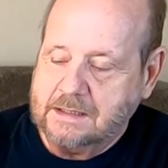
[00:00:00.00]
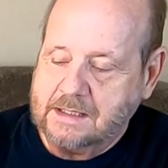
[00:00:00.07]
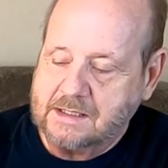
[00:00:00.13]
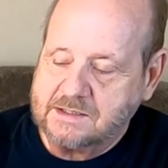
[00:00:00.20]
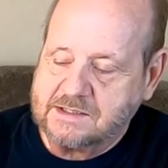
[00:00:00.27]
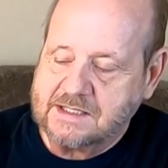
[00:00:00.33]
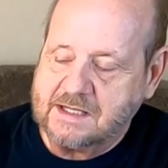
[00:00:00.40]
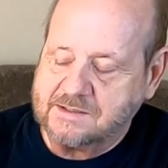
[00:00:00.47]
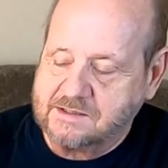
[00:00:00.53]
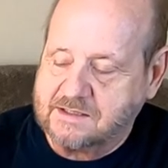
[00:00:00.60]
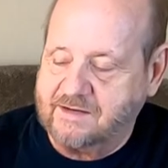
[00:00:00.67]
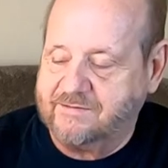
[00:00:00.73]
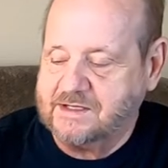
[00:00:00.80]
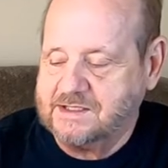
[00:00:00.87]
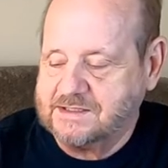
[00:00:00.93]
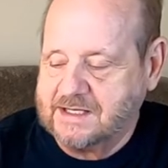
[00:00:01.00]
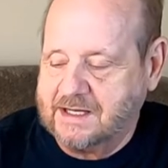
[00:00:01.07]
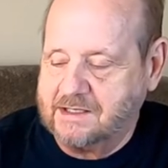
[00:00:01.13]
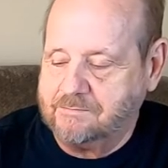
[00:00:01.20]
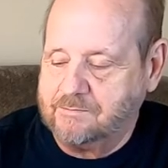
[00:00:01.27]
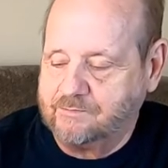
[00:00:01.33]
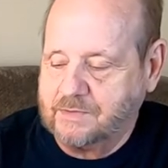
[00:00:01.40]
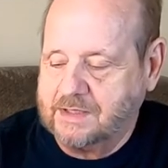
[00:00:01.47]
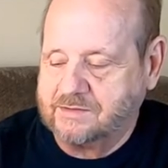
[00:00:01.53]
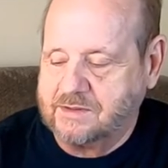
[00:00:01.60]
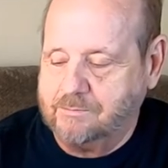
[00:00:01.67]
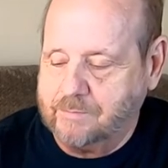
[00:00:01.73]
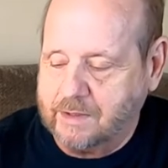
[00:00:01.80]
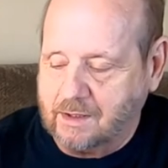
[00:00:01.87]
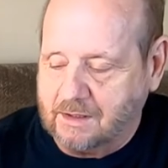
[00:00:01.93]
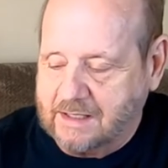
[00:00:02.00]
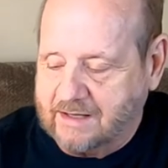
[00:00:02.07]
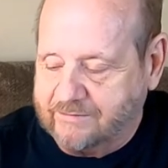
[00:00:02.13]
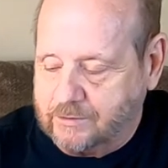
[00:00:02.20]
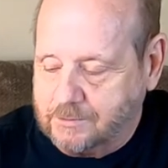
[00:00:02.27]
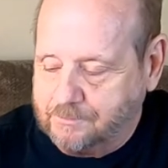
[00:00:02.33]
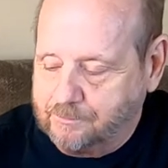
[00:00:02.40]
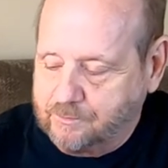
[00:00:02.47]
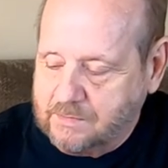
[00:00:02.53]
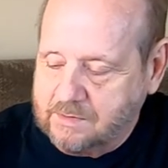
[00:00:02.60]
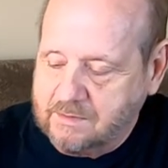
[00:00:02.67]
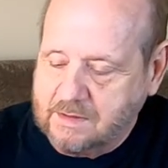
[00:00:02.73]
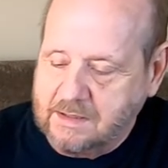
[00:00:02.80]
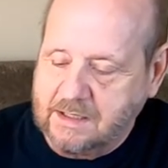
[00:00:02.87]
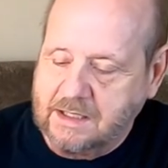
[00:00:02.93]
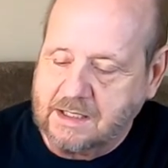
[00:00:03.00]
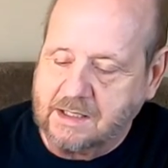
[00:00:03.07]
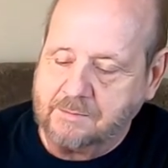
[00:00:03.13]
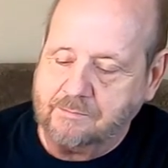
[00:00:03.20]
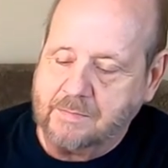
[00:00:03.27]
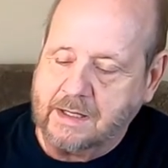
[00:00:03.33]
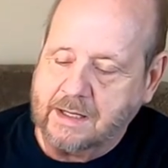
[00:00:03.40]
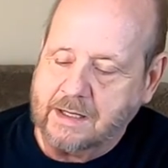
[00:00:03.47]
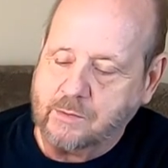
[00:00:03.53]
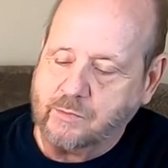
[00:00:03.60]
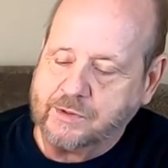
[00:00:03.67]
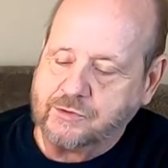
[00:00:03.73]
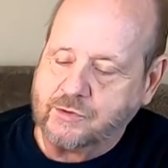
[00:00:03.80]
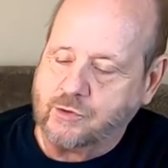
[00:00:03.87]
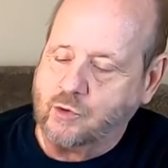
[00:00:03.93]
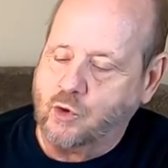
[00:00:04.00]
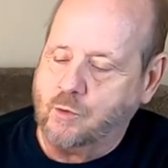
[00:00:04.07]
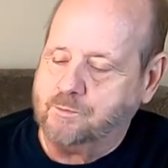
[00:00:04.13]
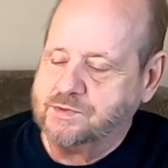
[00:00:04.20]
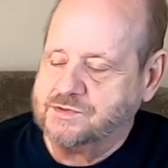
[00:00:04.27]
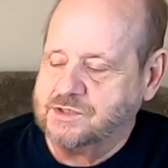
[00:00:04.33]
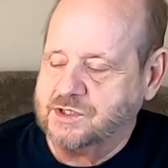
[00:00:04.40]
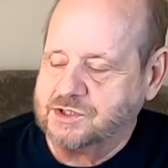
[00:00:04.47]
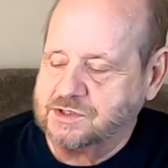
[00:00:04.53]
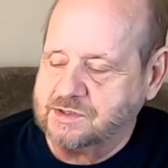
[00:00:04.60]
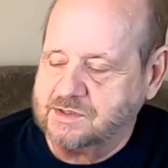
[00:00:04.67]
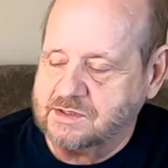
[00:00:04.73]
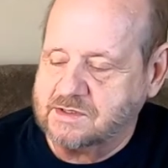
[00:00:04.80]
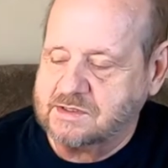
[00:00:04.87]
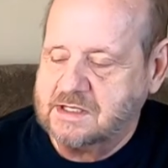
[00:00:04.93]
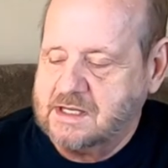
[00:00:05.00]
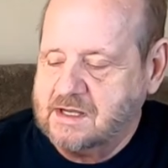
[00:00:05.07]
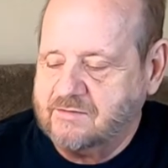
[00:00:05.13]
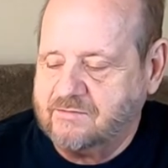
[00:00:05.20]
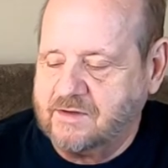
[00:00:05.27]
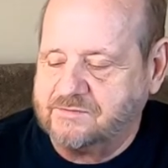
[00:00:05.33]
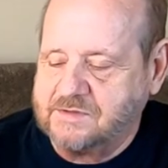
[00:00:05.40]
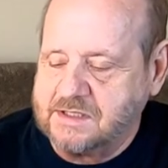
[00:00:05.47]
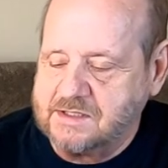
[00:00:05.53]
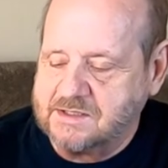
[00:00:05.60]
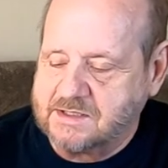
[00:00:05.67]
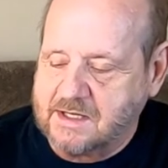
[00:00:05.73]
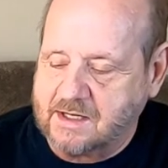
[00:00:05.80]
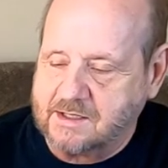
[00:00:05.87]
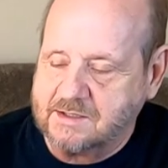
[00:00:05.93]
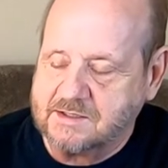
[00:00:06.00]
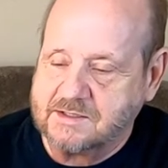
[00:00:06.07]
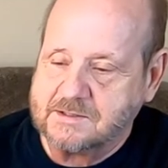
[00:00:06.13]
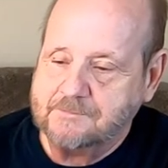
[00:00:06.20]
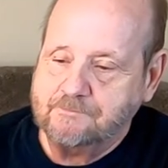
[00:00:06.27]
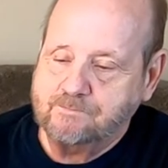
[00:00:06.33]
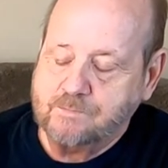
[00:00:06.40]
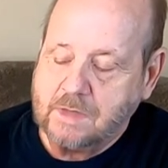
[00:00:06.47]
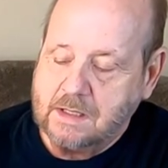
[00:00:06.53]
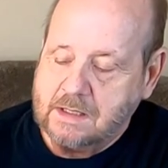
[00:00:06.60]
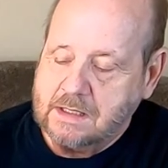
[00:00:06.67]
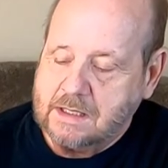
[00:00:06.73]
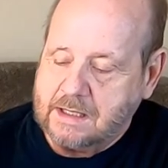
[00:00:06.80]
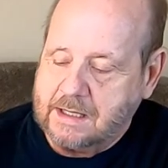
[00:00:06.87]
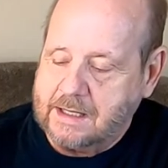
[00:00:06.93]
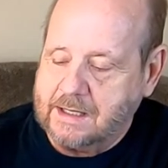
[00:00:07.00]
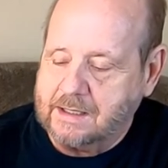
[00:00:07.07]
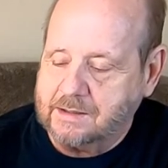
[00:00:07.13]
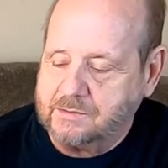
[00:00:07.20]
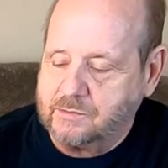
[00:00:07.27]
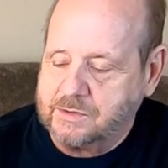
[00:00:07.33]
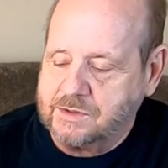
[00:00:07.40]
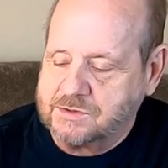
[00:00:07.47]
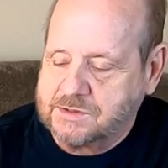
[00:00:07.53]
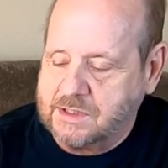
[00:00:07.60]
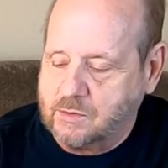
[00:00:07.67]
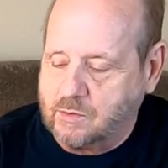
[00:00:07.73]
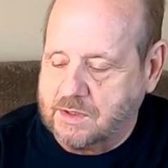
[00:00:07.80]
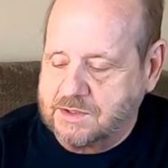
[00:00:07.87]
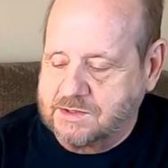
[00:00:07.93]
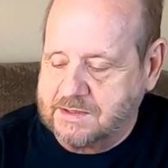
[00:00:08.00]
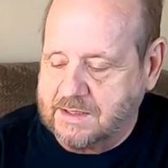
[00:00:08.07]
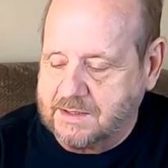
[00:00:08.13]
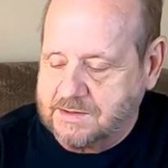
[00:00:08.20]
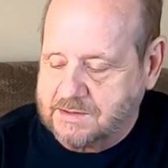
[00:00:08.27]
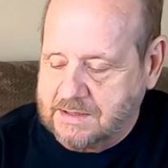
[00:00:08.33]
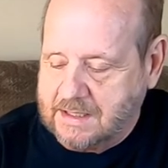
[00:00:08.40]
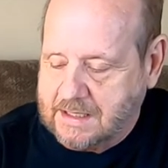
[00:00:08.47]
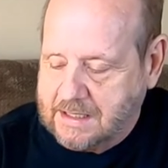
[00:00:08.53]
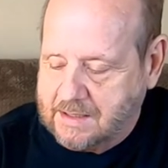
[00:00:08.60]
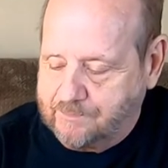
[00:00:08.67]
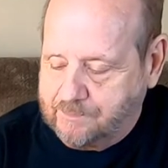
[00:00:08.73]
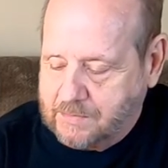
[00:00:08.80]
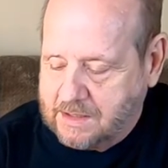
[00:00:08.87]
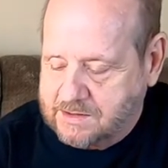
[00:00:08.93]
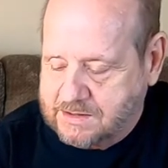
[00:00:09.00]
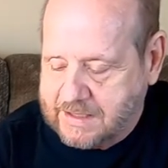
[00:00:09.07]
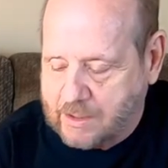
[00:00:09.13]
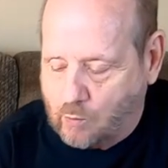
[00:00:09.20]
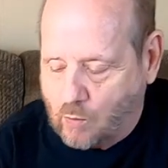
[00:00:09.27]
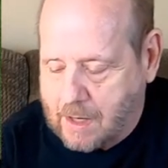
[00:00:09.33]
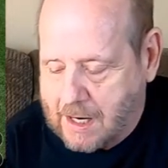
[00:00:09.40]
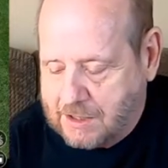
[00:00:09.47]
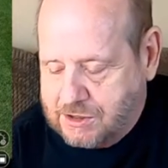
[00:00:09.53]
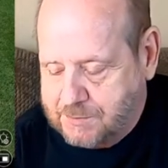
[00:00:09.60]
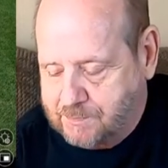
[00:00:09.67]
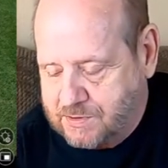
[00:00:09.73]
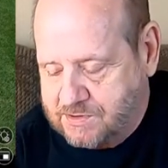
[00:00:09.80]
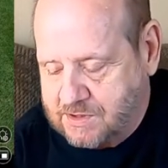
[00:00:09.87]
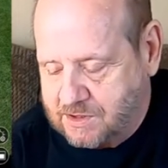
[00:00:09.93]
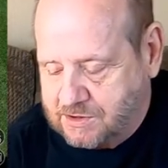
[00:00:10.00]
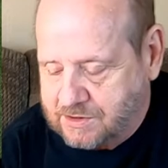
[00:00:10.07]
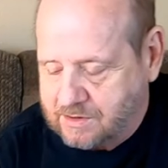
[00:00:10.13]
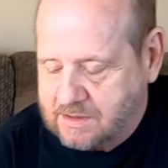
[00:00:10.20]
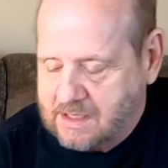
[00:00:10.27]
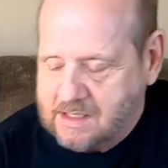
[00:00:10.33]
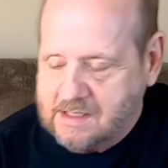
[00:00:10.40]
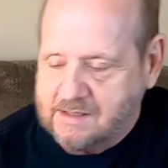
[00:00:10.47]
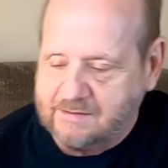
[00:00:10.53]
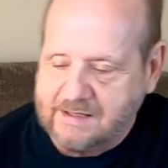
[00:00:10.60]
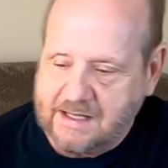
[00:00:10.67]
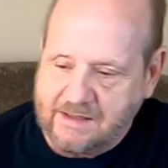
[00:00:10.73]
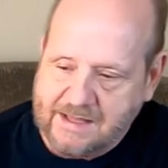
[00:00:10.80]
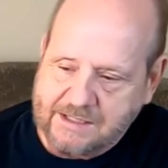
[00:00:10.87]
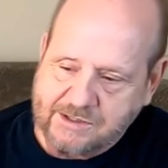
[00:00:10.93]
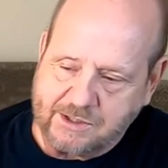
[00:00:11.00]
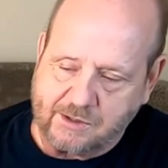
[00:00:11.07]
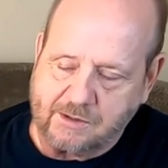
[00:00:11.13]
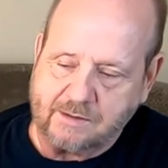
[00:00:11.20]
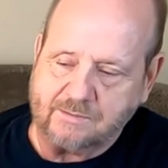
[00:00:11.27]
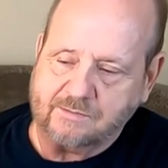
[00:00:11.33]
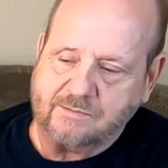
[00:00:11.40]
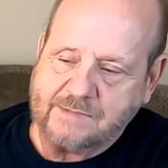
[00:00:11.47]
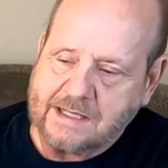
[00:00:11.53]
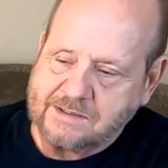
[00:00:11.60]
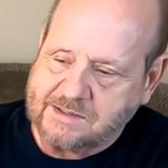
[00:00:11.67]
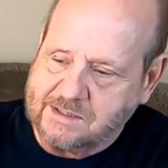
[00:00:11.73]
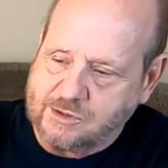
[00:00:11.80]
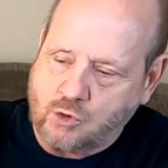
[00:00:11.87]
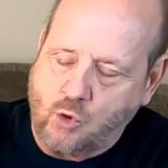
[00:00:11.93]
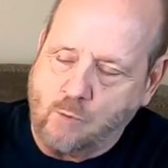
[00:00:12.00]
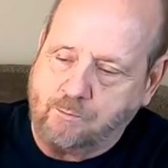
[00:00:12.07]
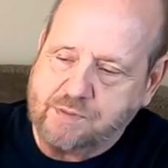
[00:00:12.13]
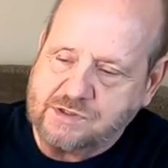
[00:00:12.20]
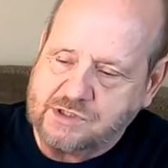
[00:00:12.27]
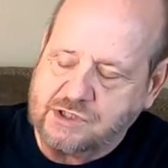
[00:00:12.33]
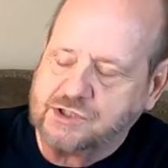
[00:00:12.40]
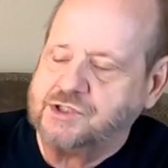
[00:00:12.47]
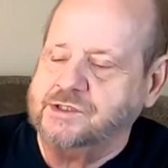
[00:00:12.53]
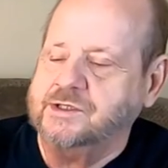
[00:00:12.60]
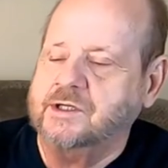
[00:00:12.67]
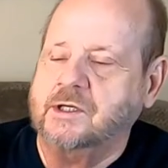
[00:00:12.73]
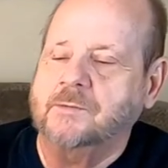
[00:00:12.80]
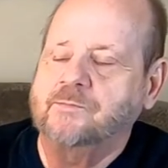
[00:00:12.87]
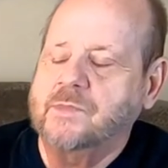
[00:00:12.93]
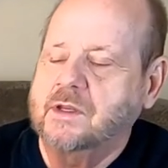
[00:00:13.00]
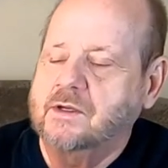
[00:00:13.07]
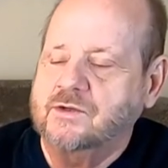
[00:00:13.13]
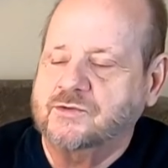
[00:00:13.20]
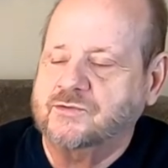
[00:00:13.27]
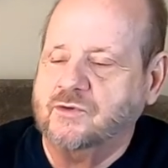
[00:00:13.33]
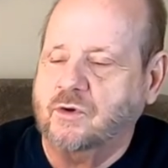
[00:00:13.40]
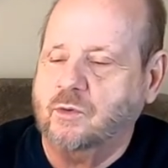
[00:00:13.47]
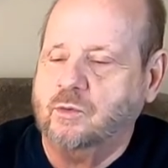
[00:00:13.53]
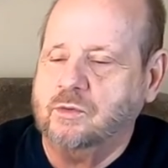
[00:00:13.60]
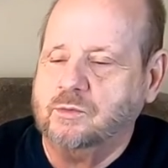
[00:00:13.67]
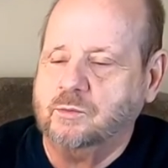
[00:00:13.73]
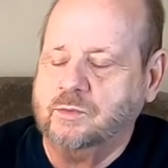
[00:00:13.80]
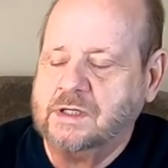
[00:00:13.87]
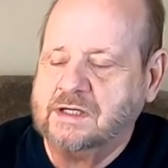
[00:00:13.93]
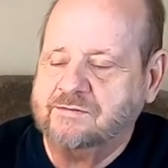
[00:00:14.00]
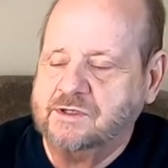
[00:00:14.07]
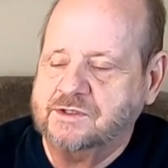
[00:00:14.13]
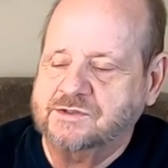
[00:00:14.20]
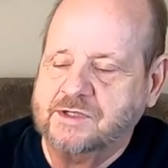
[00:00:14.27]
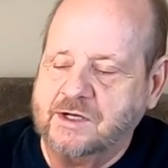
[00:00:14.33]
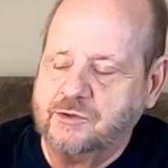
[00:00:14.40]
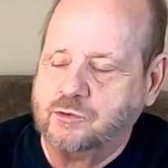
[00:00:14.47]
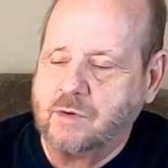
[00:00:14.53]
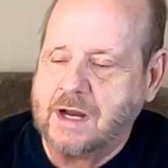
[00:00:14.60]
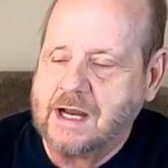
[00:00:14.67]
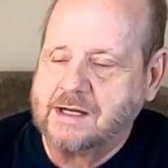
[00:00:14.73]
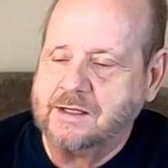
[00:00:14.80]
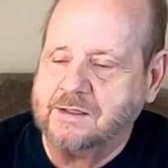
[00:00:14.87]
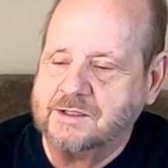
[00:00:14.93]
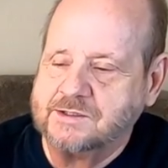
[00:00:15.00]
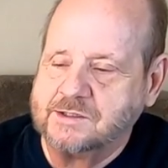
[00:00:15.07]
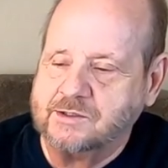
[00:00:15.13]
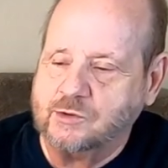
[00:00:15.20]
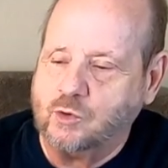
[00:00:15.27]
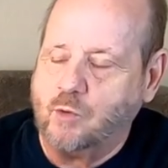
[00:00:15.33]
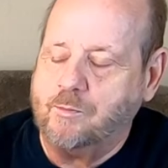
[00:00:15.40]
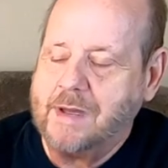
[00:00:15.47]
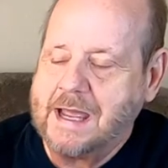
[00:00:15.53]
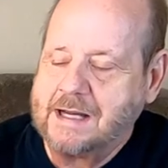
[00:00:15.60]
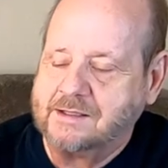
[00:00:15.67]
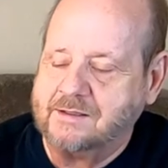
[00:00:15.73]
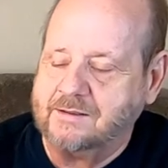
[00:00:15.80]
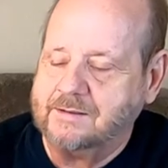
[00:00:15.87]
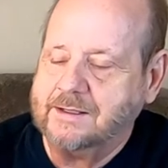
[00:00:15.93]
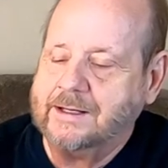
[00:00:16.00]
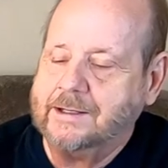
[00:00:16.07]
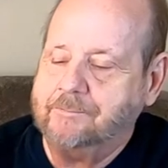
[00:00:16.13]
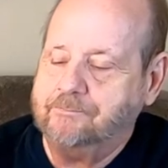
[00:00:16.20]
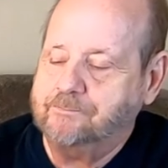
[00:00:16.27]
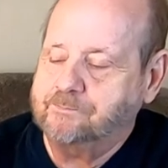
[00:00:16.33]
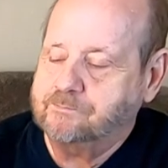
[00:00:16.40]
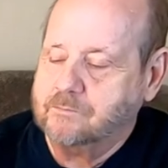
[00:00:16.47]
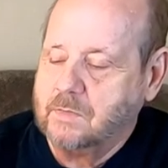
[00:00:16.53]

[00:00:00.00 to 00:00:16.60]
Uh, sensitivity's at, at the middle level and my return home position is 15 seconds. And you see where it says uh, set watch position. That that's your that's this home position here. So whenever it's done tracking, it's going to go back to that.